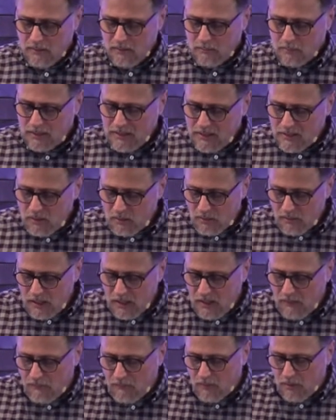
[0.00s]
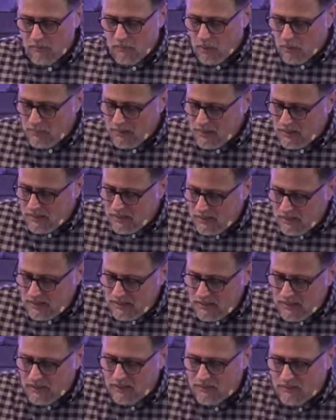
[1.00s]
Please don't think for a moment that
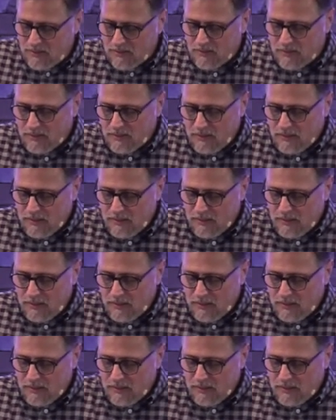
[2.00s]
it does.